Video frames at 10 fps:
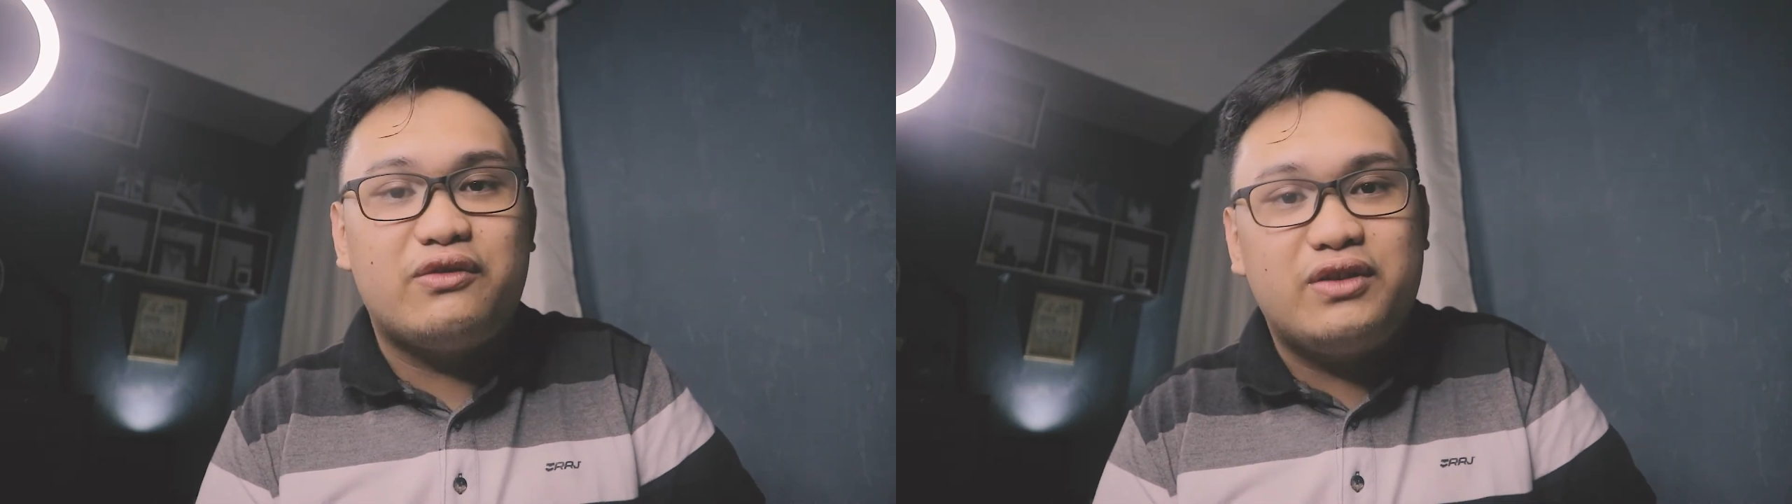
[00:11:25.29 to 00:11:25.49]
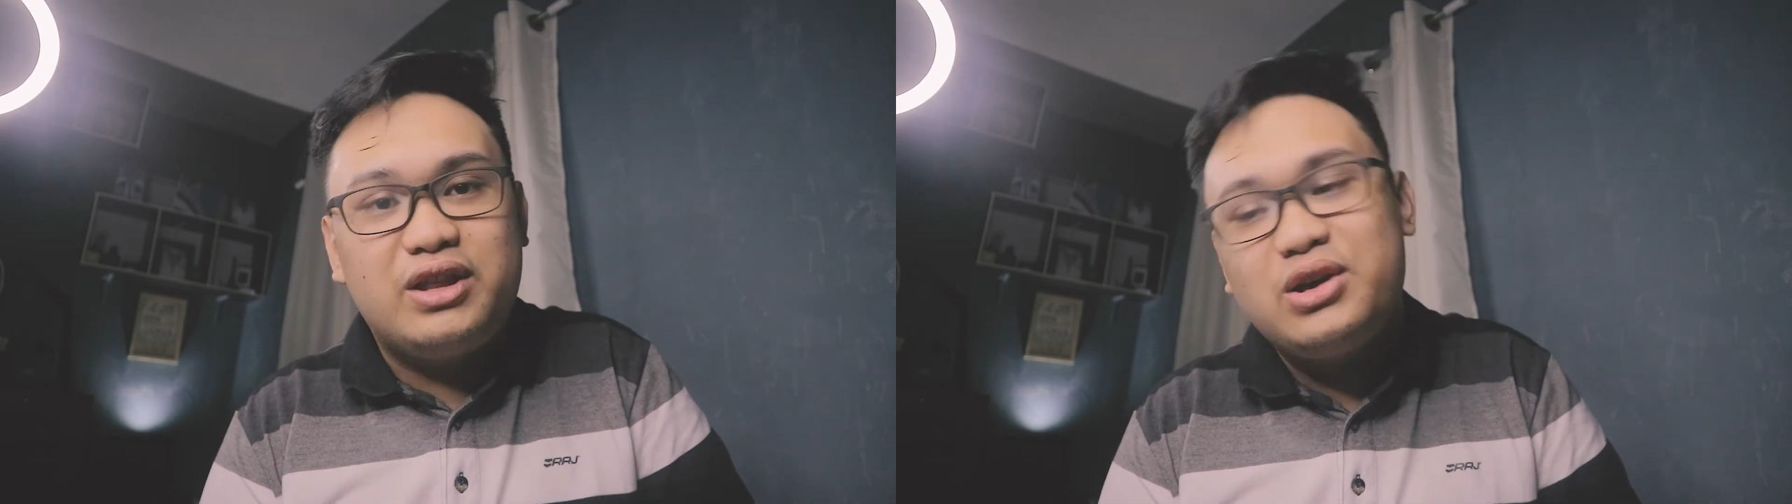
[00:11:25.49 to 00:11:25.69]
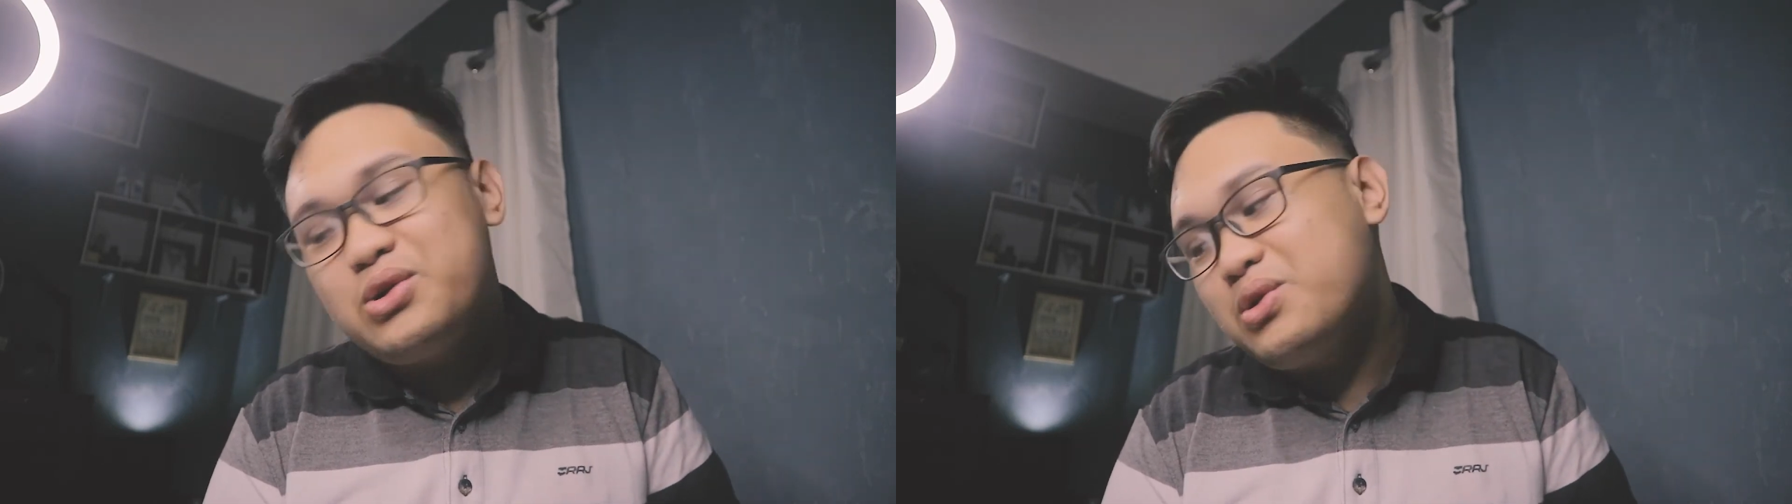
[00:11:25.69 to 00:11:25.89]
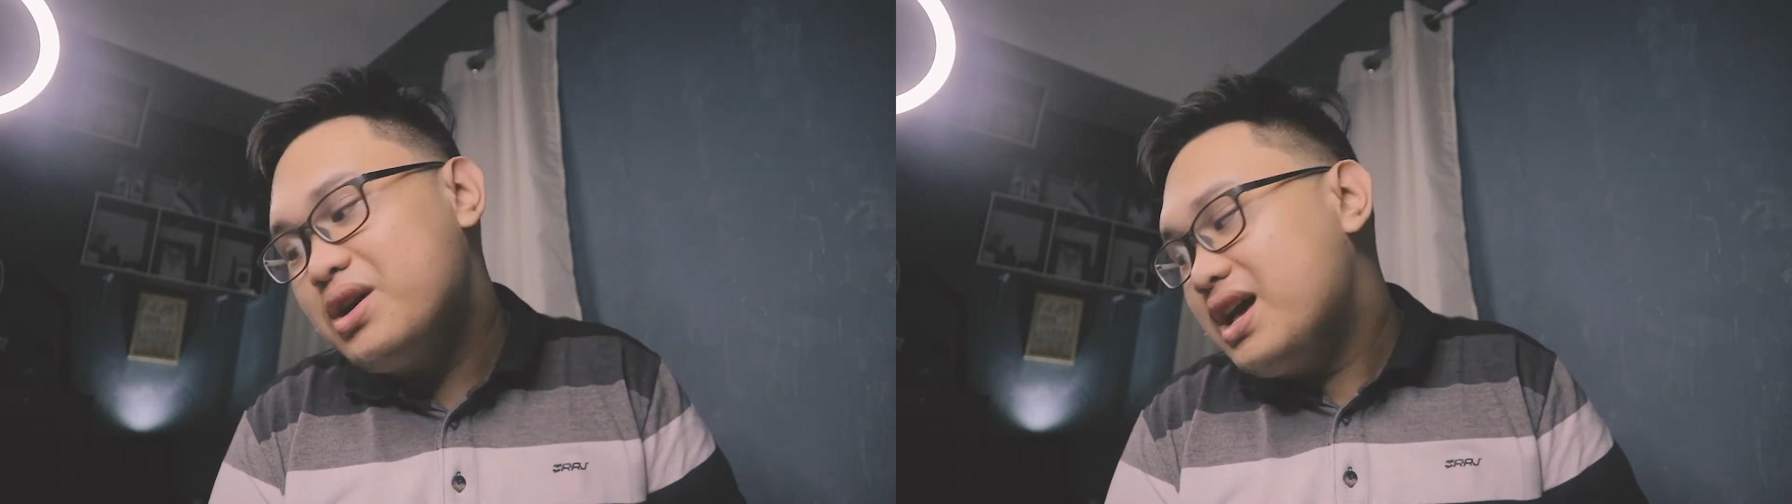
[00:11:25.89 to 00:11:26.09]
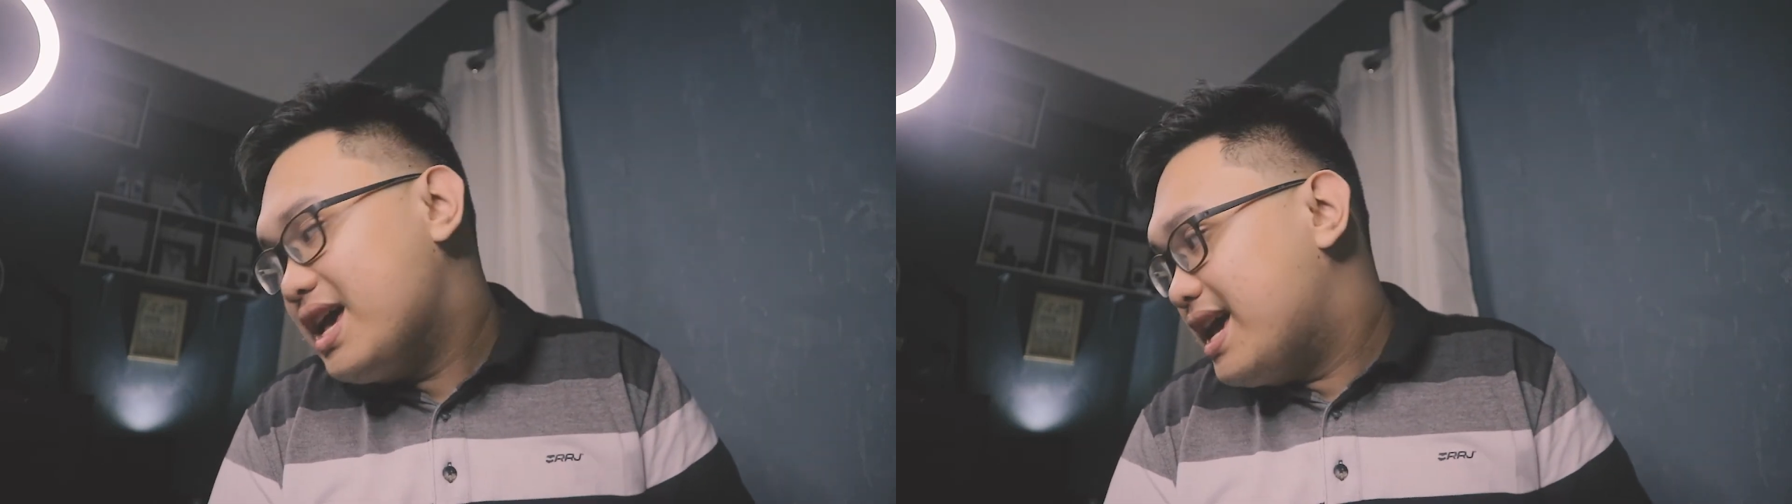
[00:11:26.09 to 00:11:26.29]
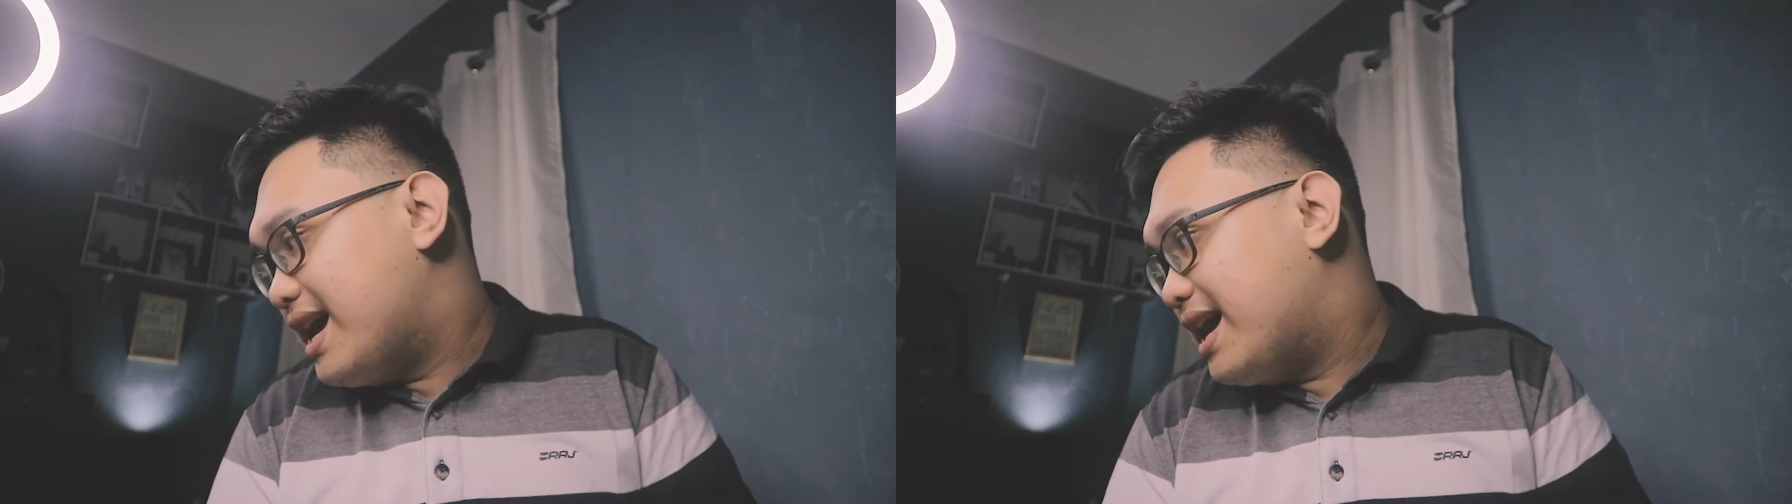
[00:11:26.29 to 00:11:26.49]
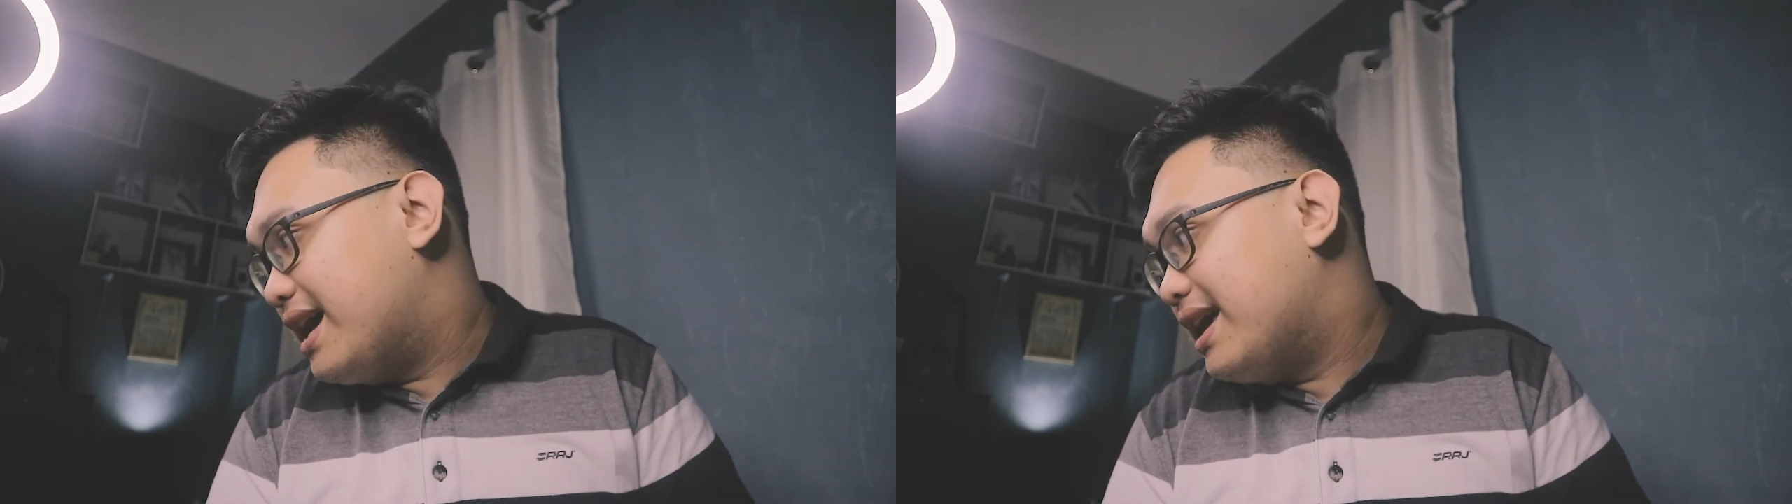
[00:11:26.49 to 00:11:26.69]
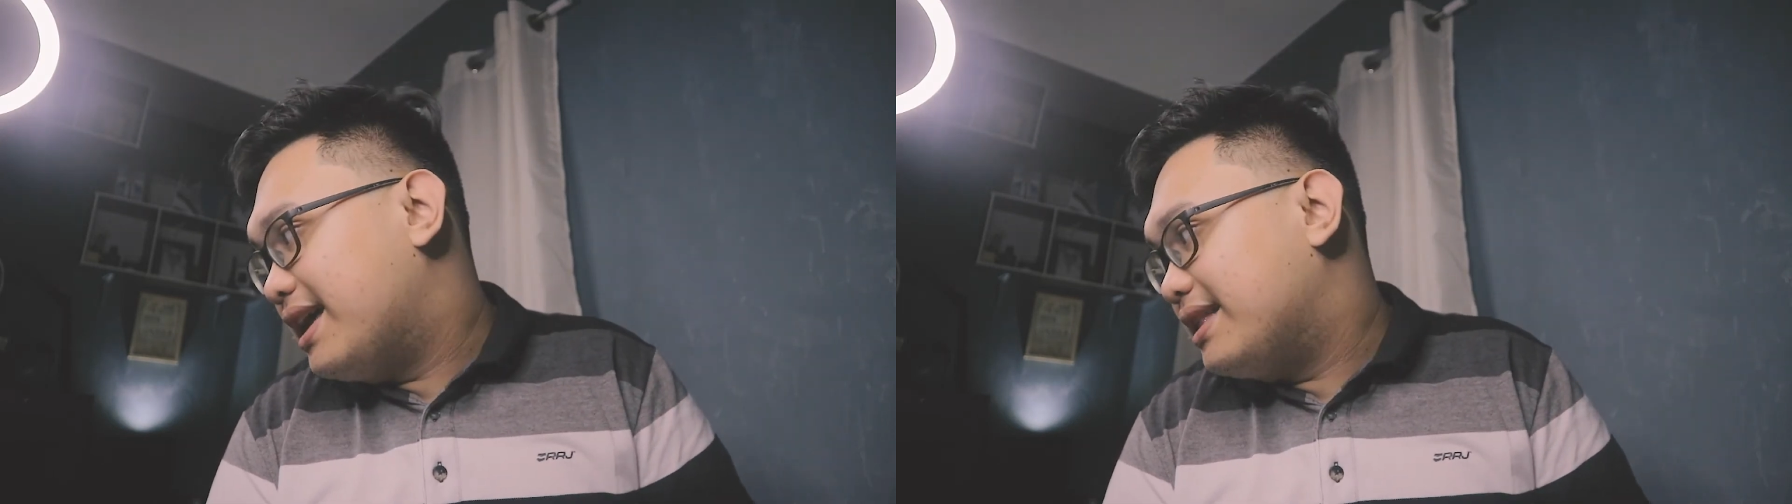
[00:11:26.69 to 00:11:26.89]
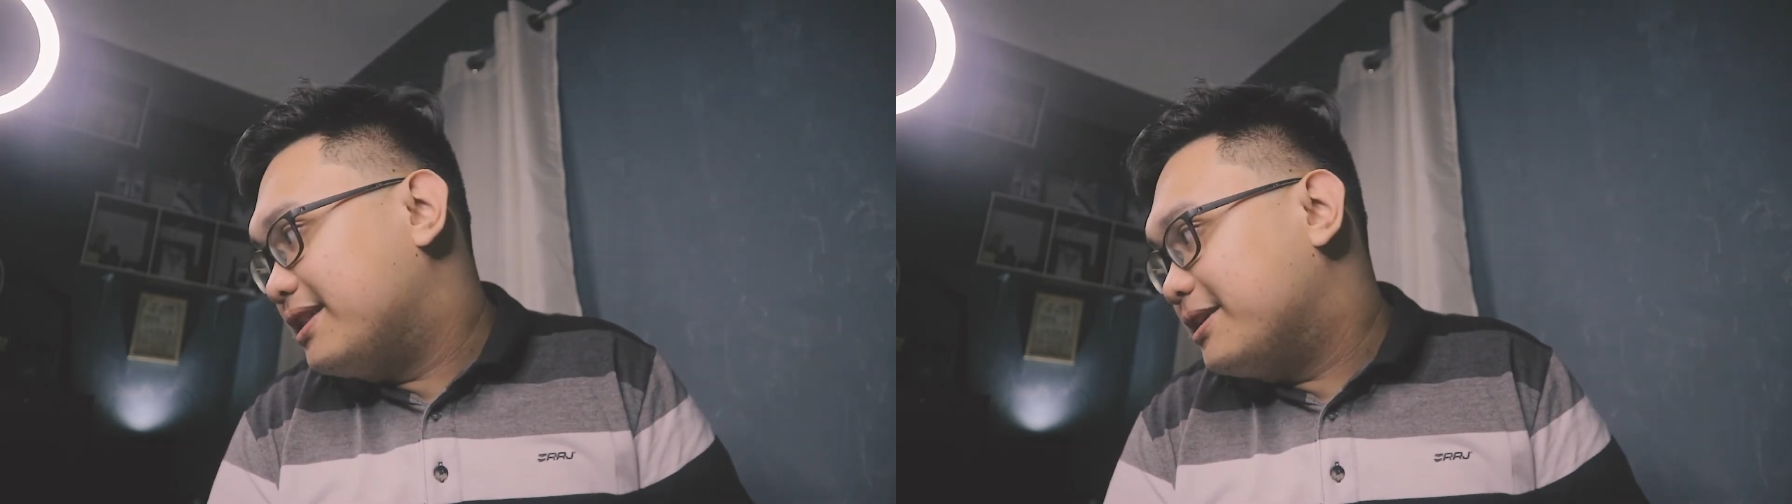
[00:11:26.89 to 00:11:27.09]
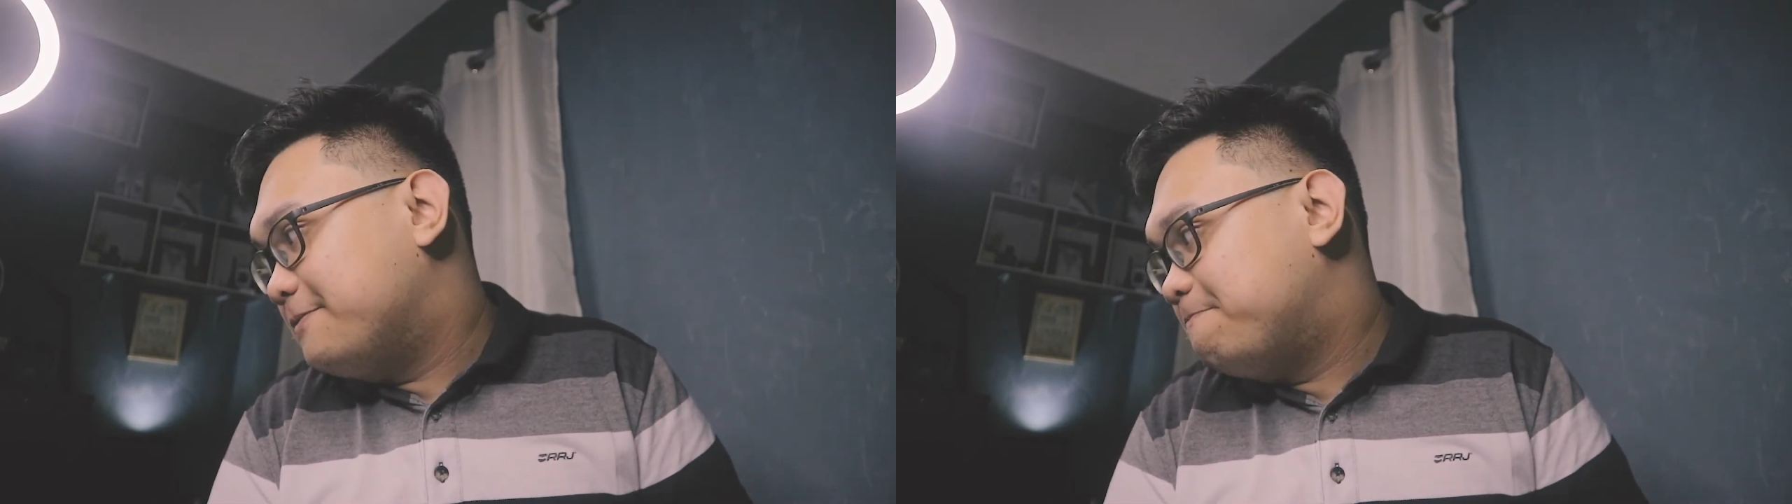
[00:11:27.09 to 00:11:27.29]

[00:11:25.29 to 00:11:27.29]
video, and